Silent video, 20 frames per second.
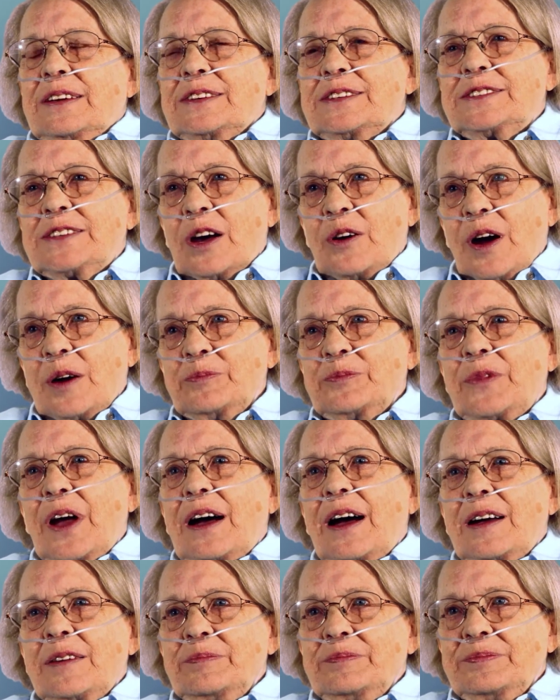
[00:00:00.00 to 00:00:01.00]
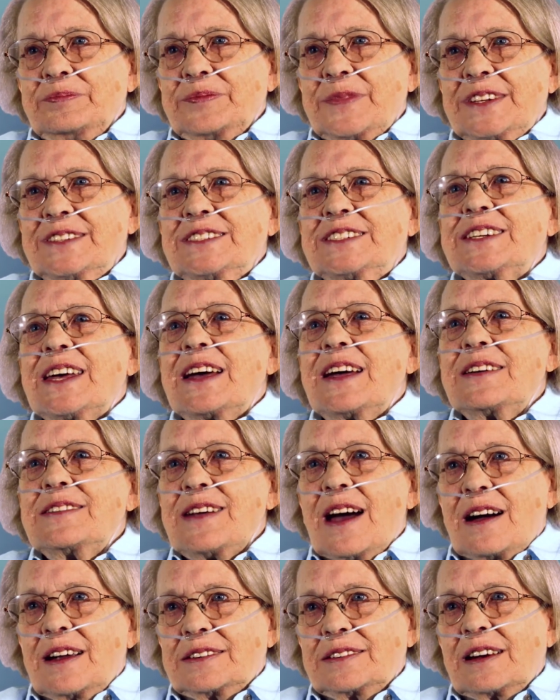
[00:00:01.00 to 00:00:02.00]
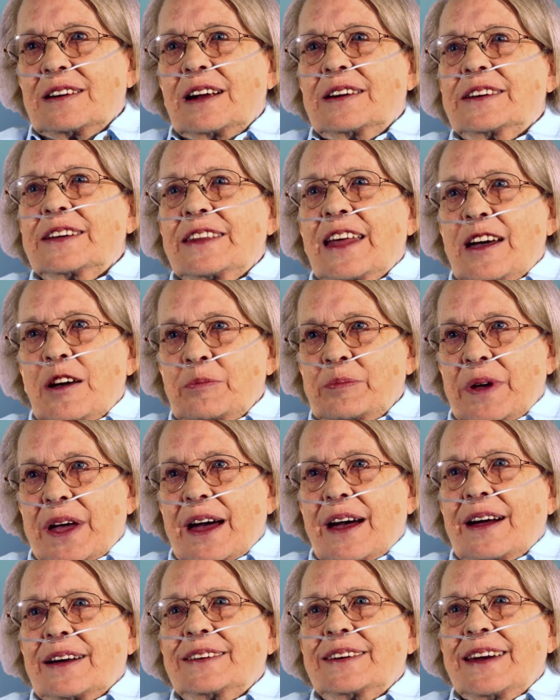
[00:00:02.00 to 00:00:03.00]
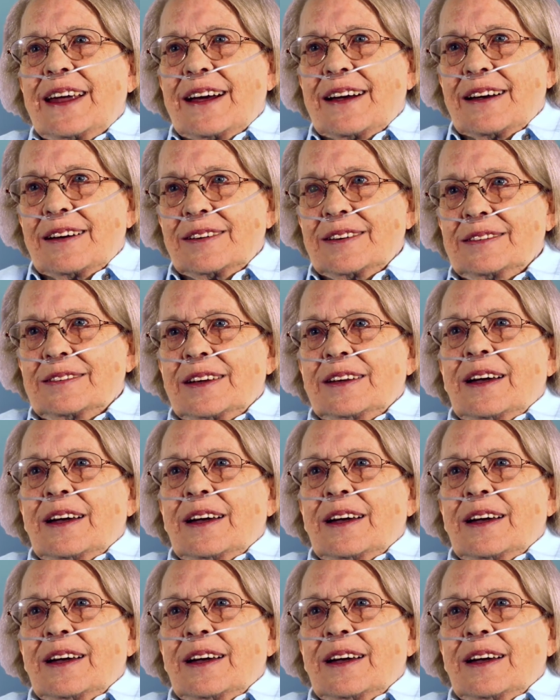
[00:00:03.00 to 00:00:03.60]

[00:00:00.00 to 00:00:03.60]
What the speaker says: So I'm intent on cutting that back now.